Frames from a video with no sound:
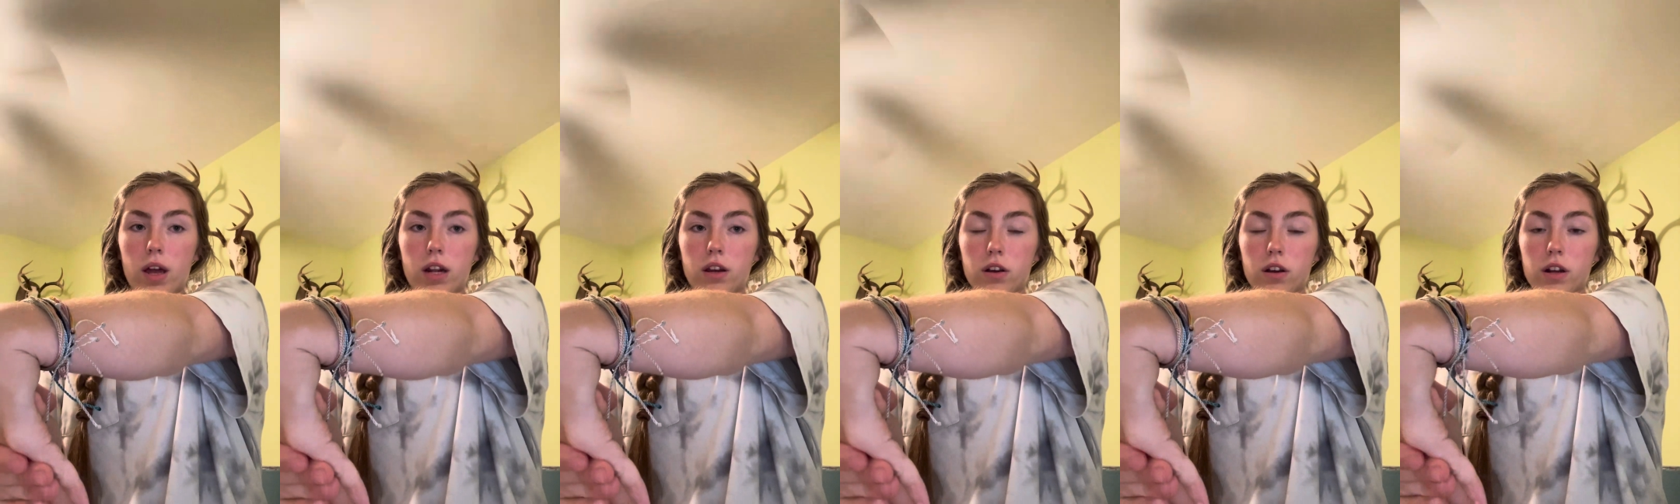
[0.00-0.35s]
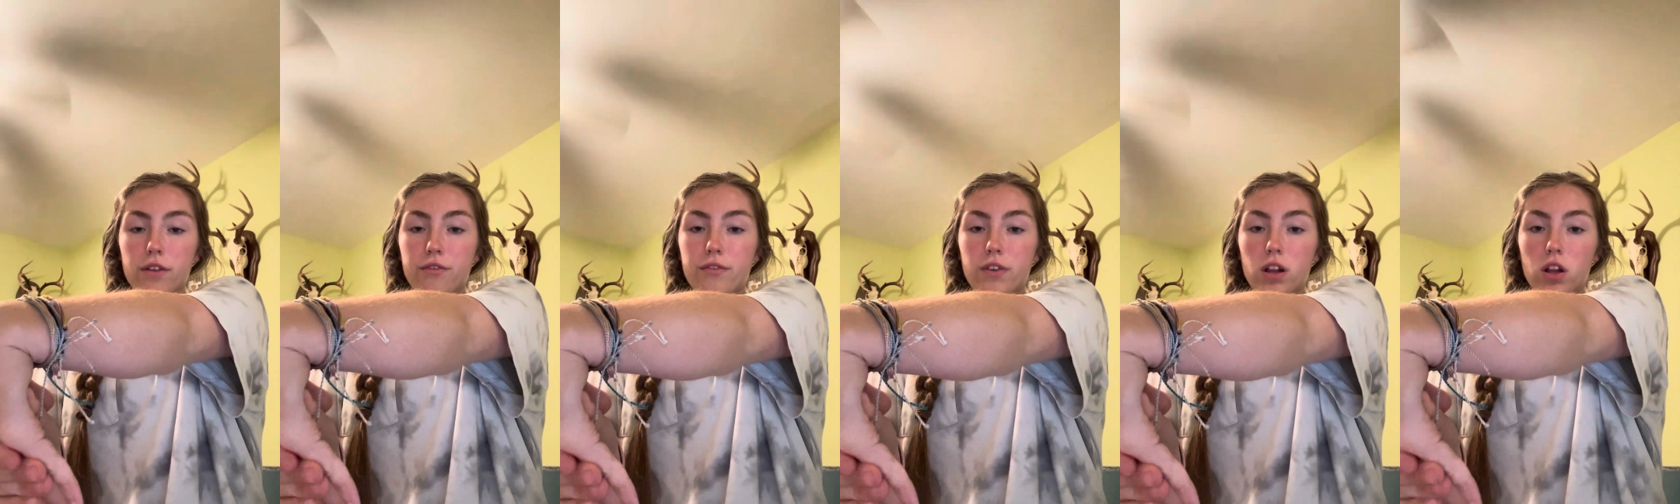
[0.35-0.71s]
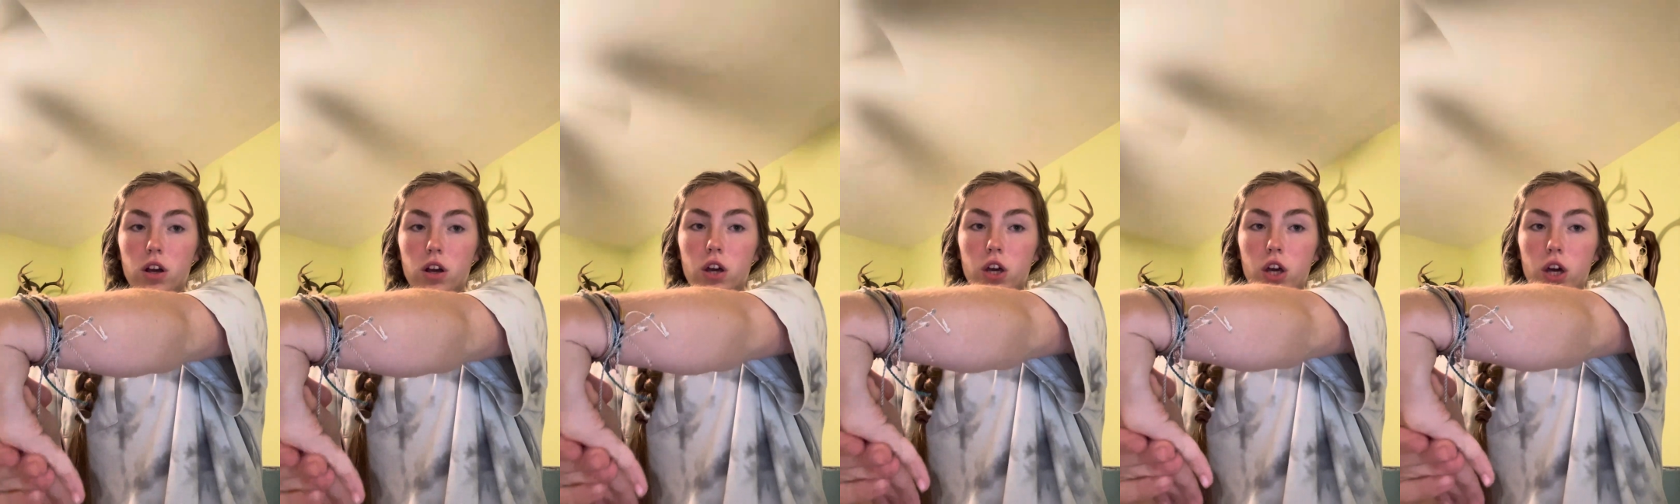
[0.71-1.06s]
and you're going to feel
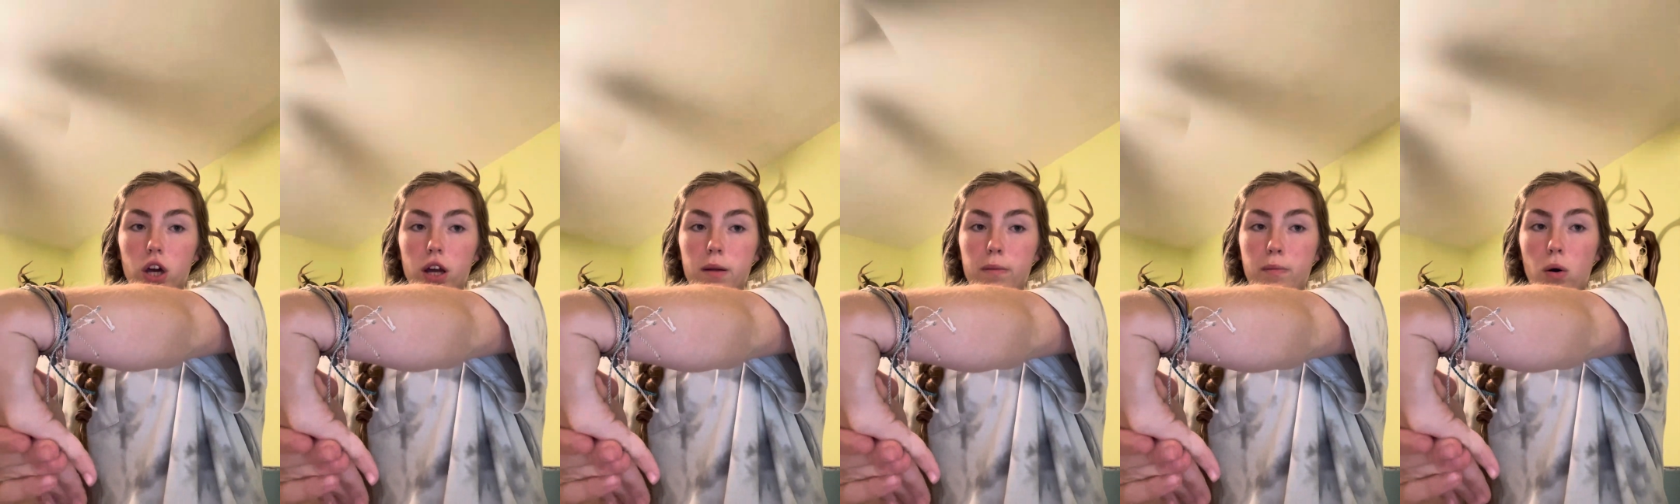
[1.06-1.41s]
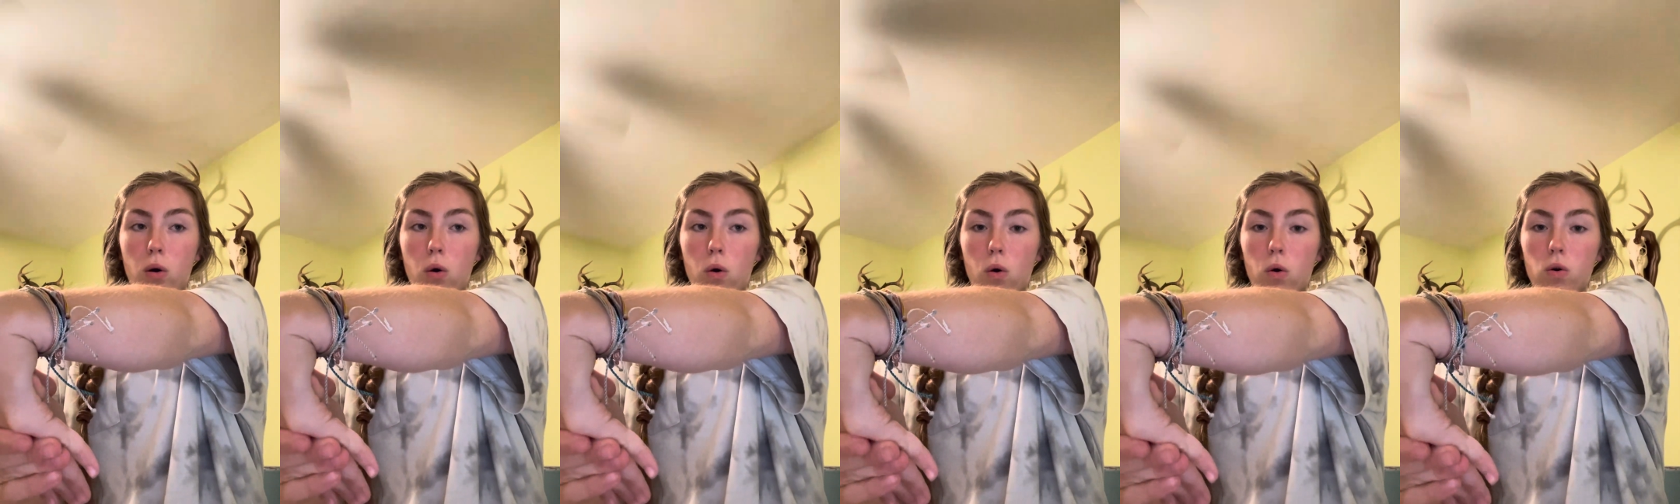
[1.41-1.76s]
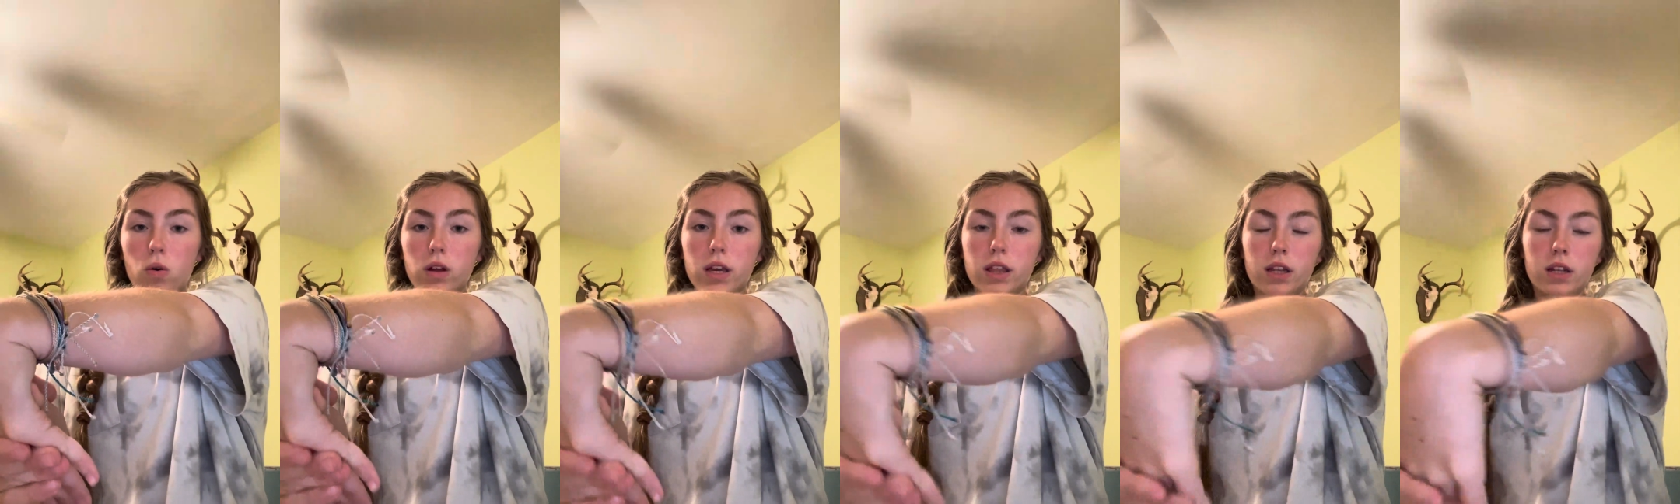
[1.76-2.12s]
a good
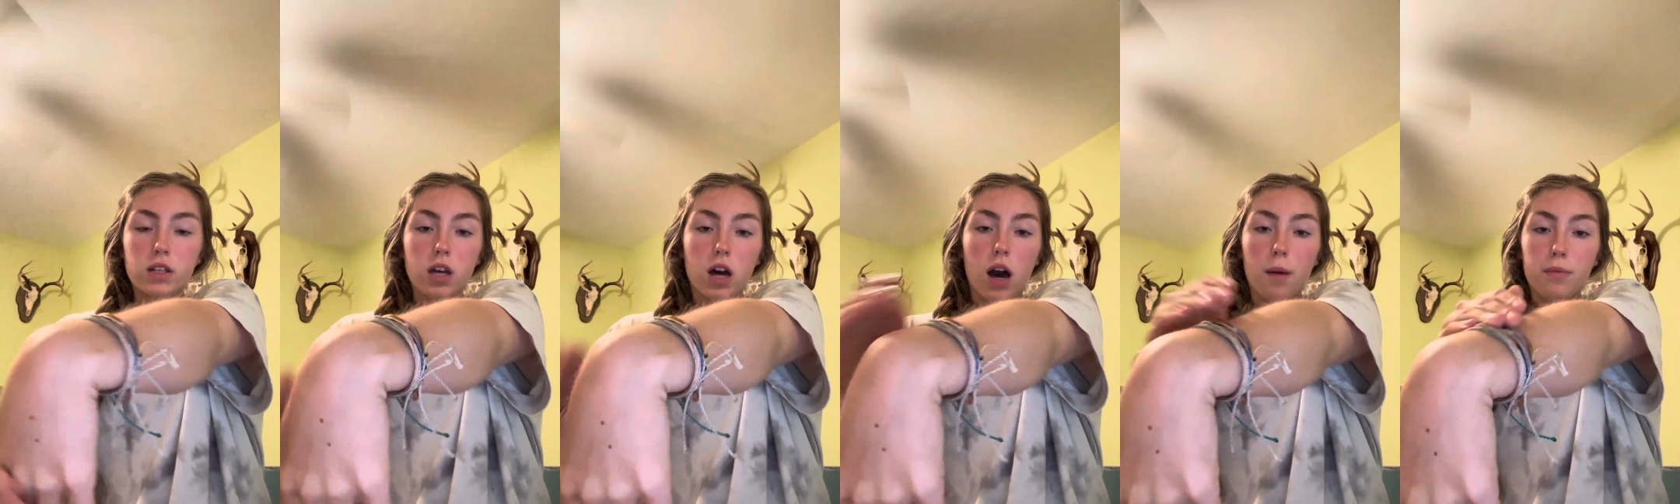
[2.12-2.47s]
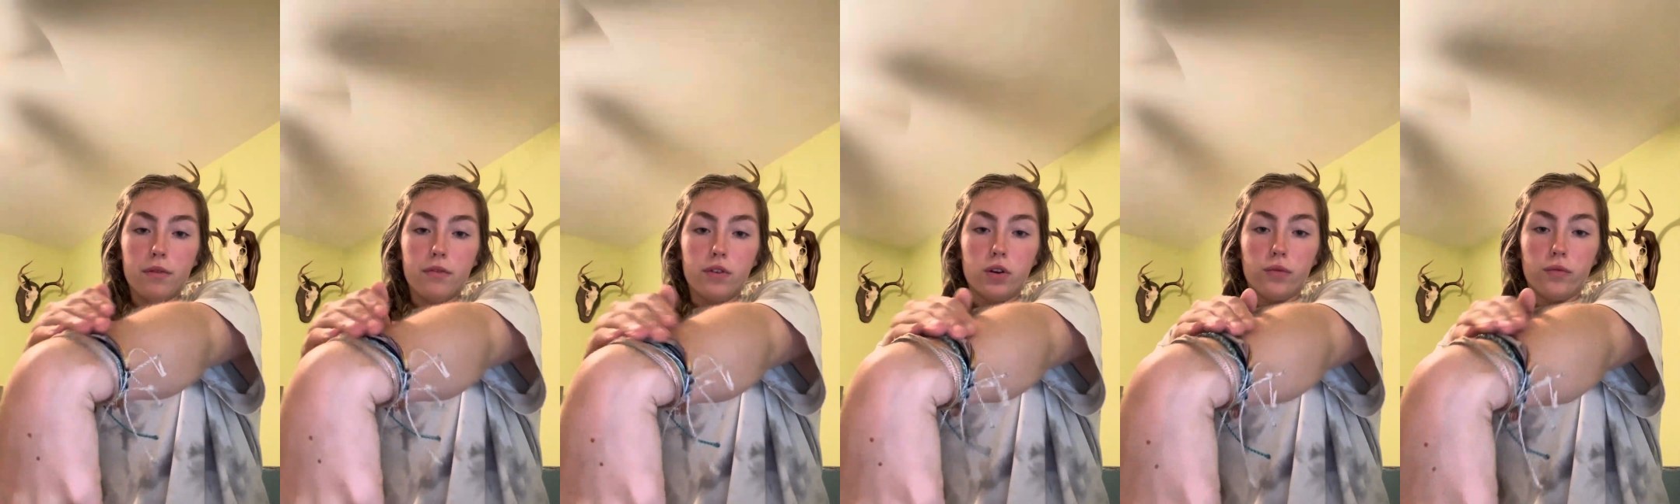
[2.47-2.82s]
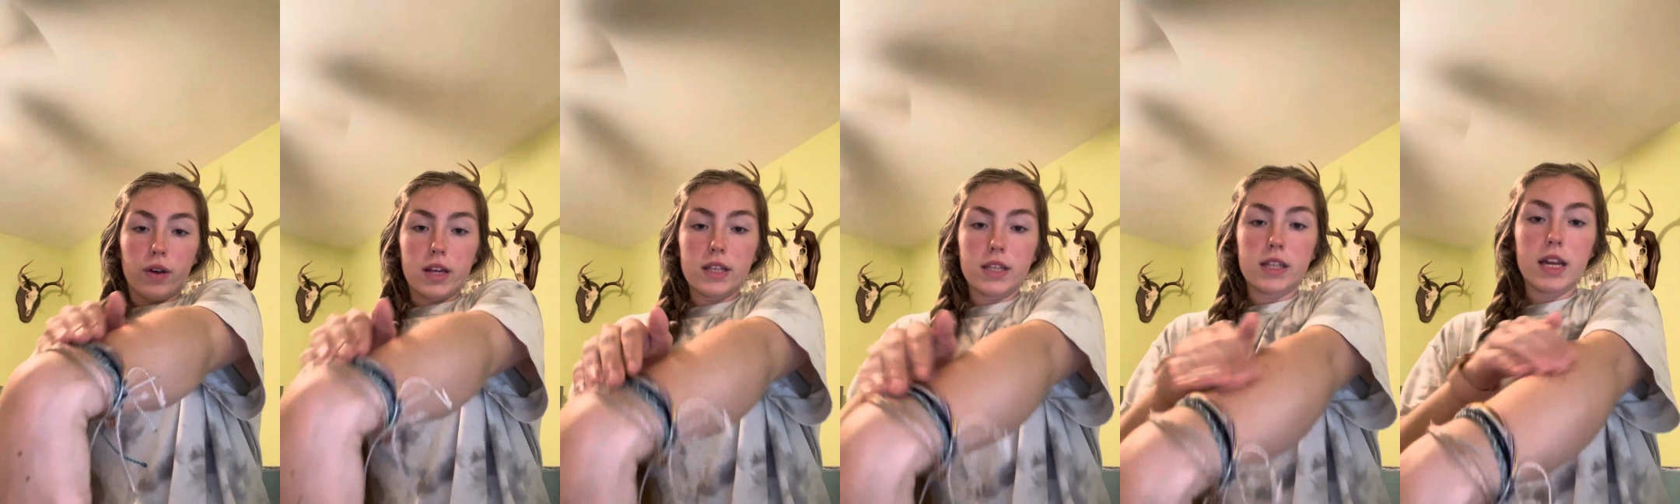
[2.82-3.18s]
pull in the top of your
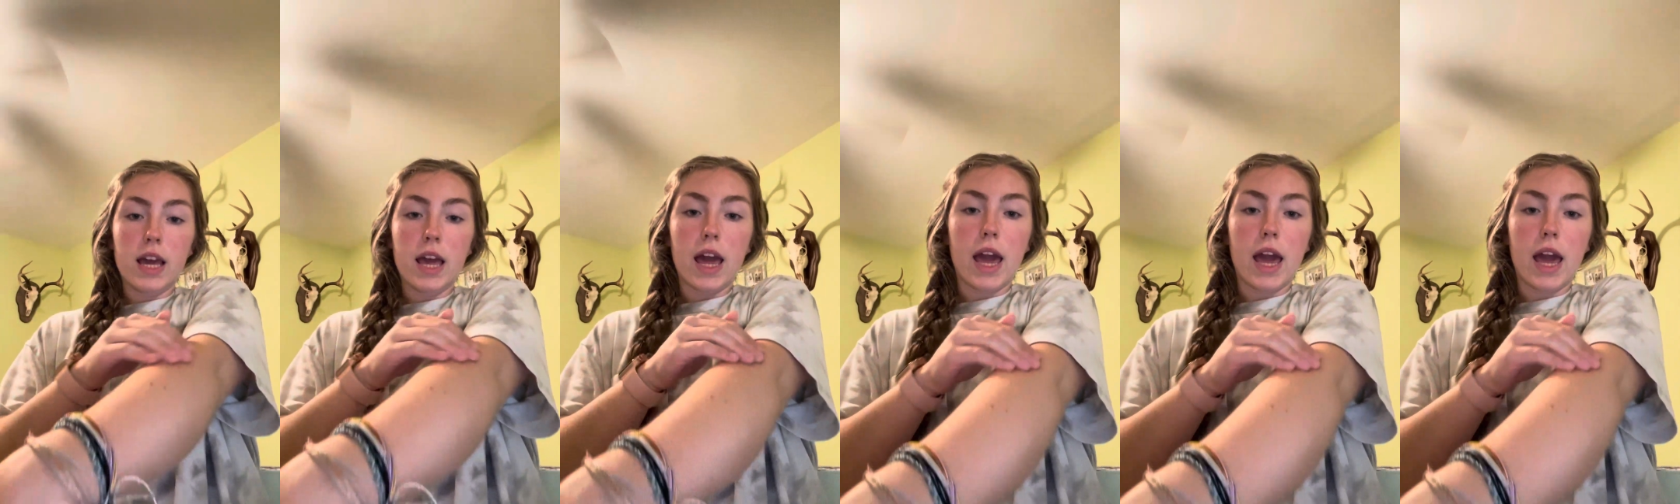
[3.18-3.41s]
wrist